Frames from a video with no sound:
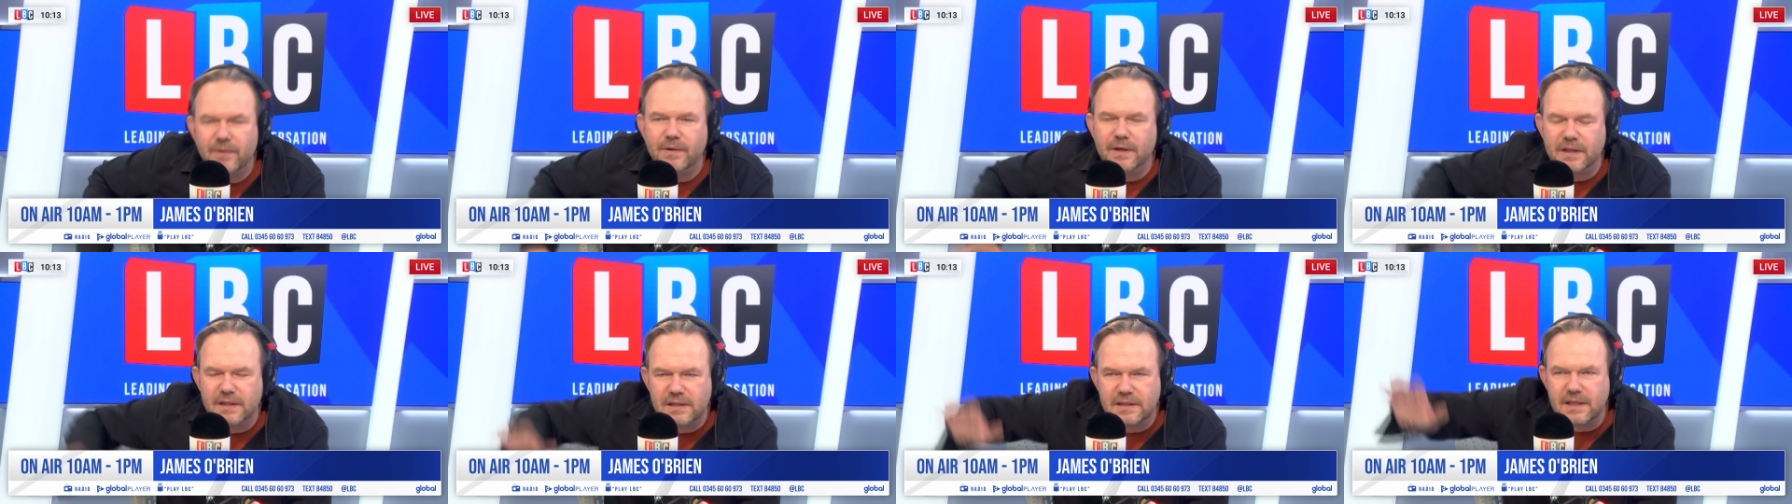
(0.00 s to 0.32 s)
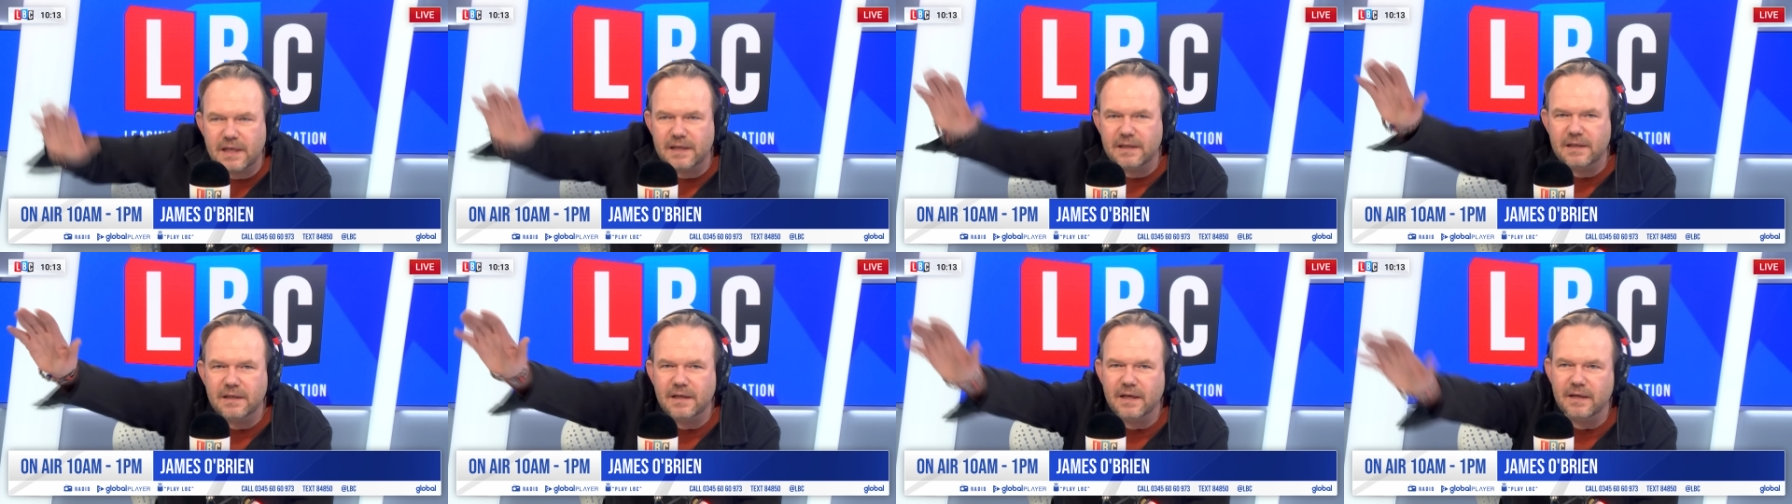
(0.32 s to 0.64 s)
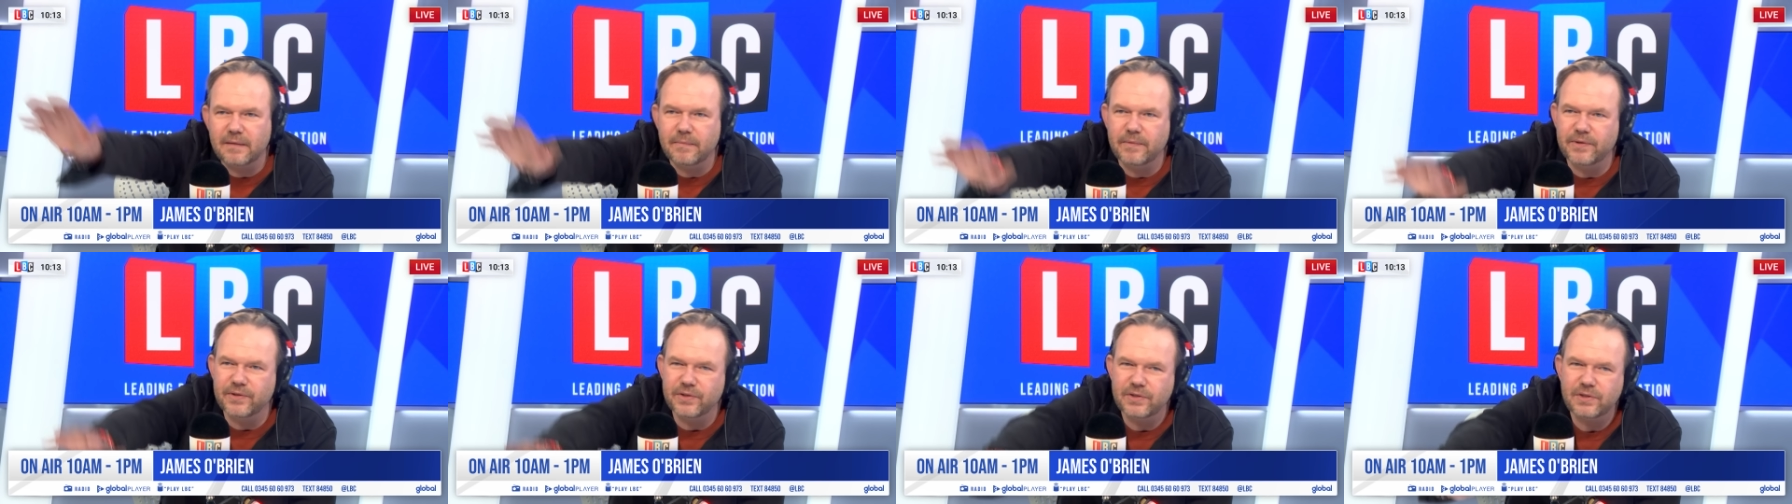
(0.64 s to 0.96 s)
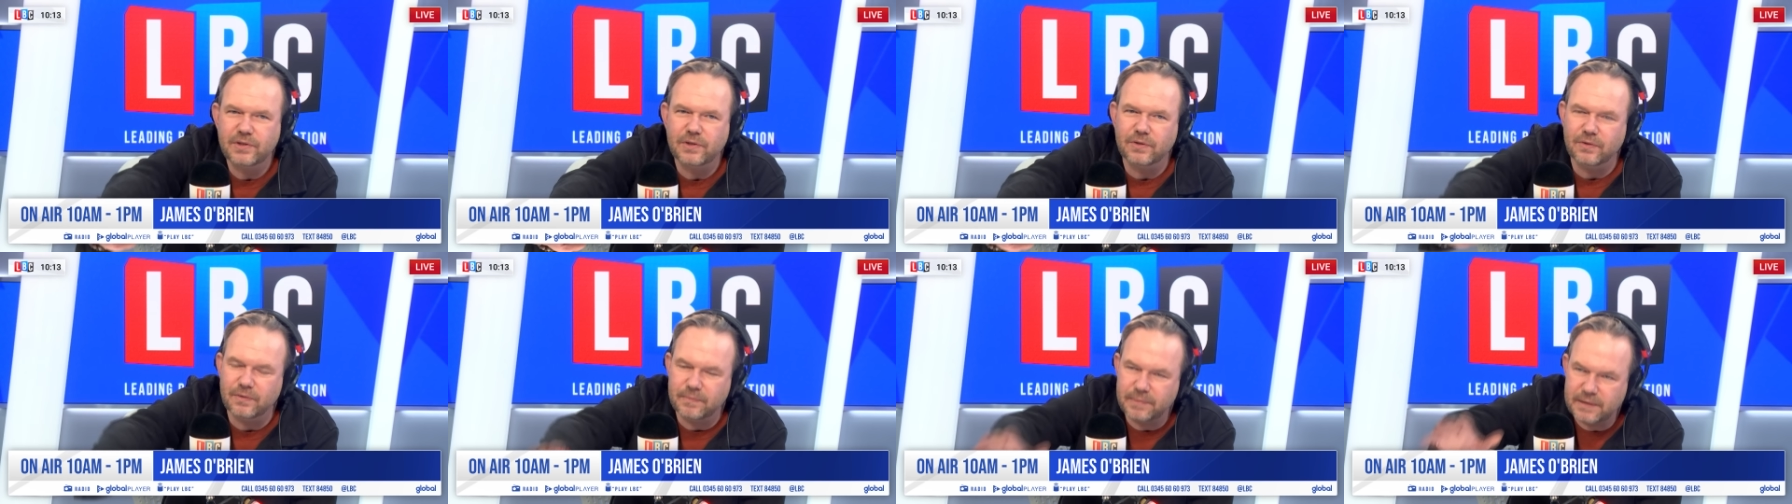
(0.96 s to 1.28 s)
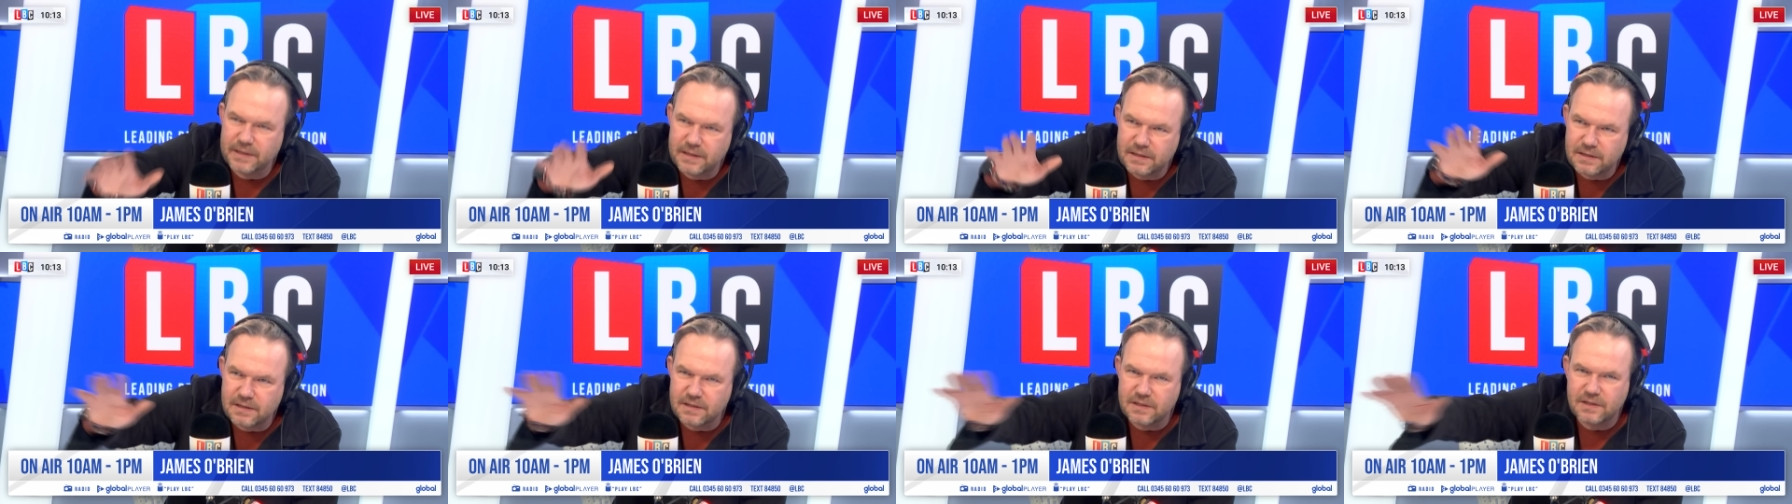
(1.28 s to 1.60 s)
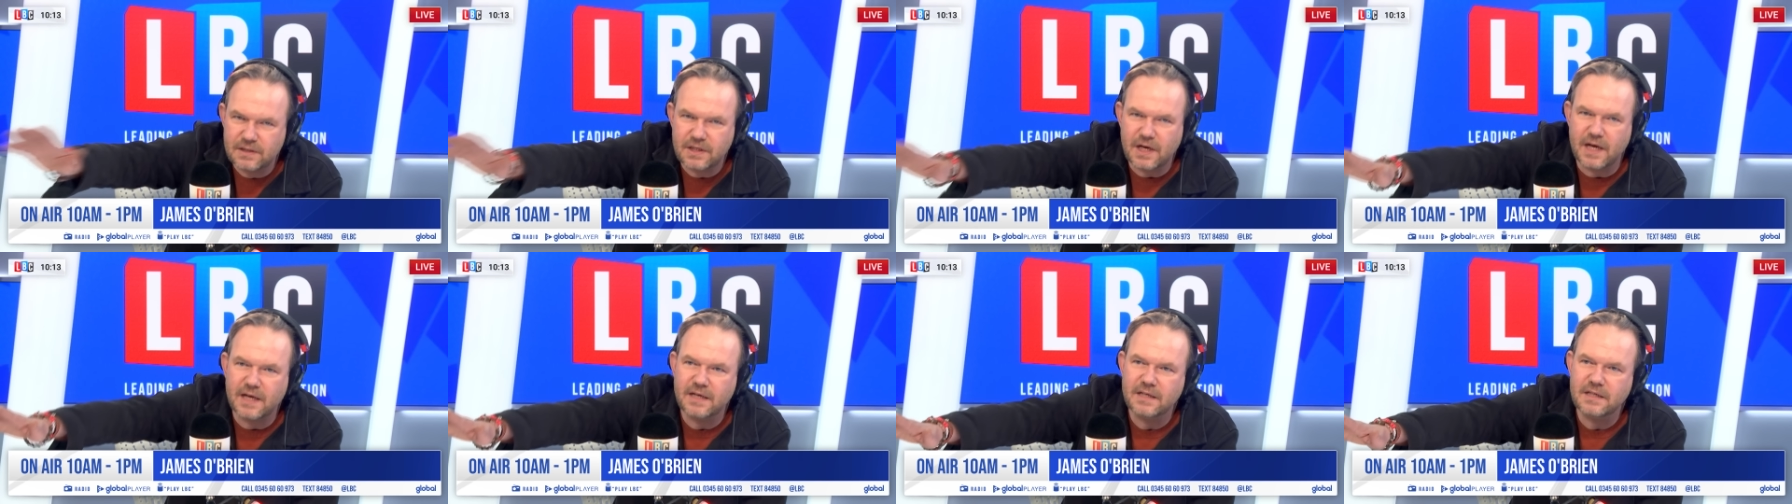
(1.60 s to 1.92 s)
going to say the name of the school because it's
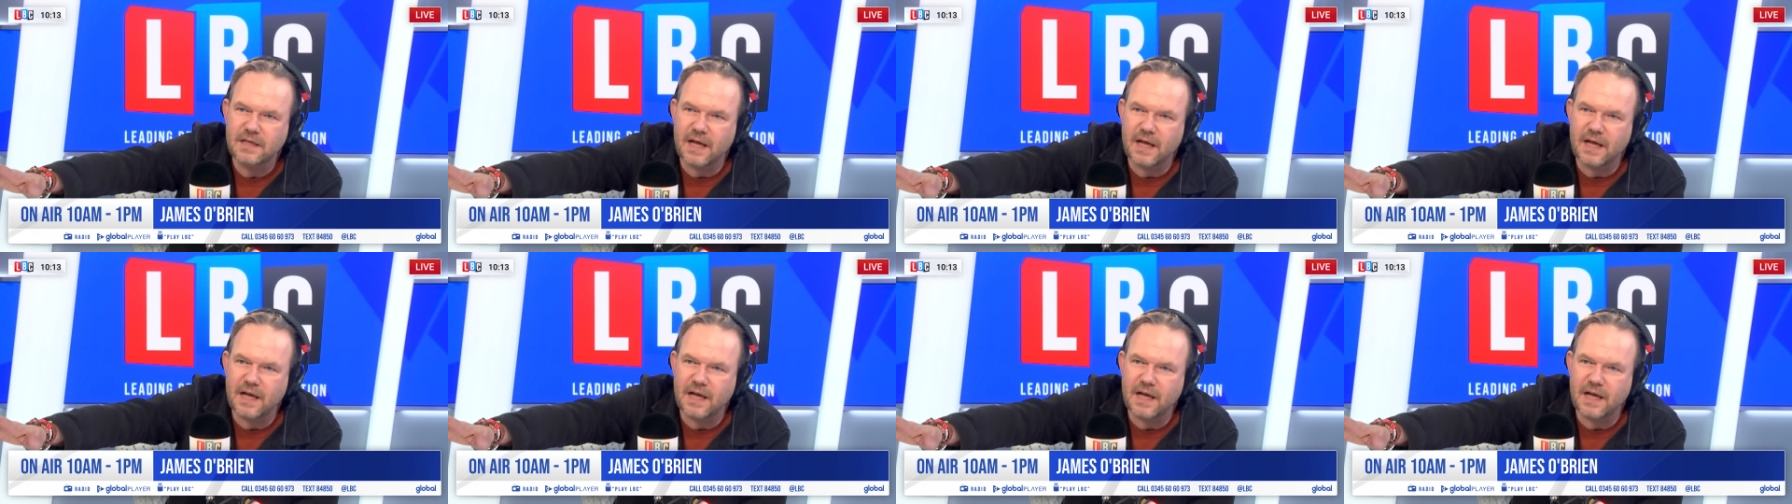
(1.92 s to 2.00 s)
changed